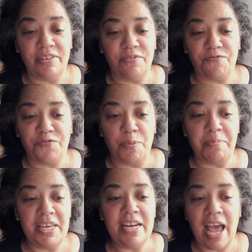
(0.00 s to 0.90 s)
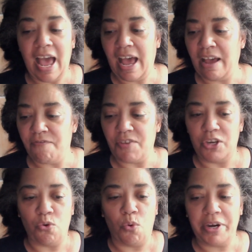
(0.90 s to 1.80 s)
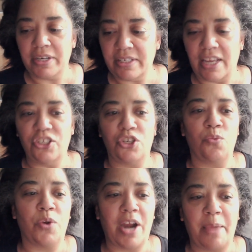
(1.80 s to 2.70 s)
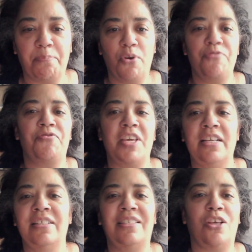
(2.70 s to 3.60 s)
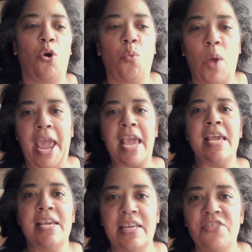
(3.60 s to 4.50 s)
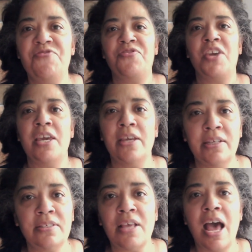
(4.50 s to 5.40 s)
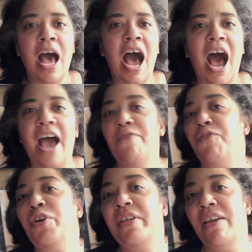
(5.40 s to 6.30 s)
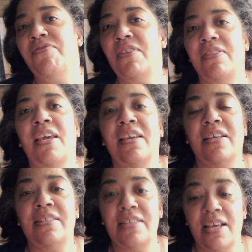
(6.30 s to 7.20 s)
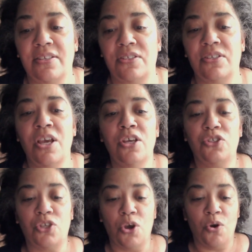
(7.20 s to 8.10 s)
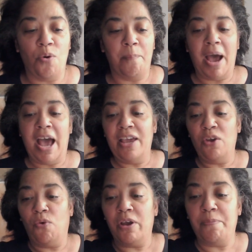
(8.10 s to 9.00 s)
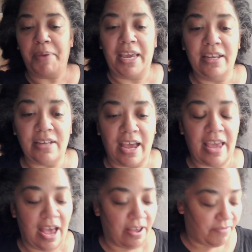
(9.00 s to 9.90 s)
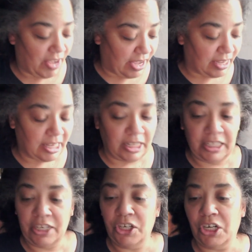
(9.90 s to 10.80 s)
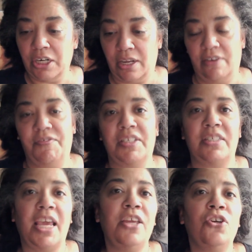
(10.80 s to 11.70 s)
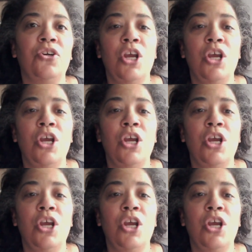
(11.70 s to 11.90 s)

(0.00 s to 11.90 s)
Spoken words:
for me to have an organization where I put things away in things, I forget that they exist. So my oil paint, I have a clear kind of container